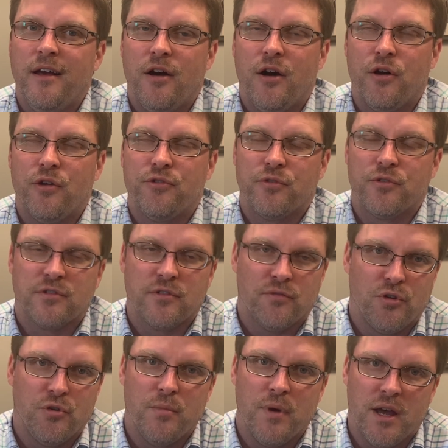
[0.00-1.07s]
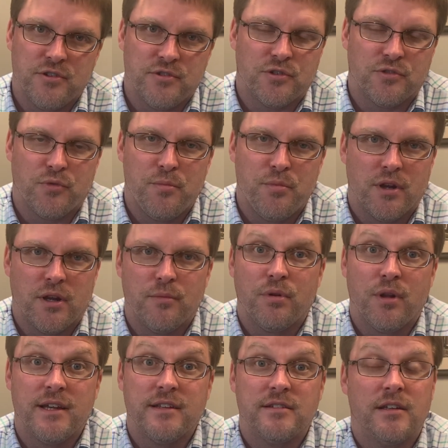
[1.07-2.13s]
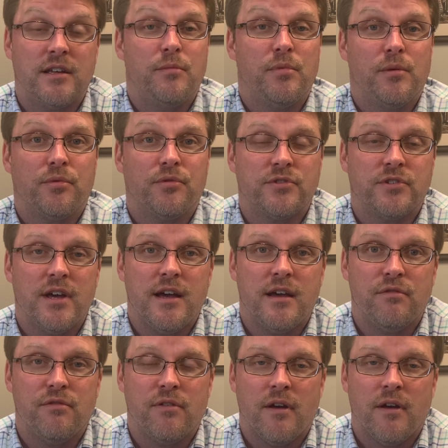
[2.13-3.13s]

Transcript: all sorts of new measures we put in place to keep people safe.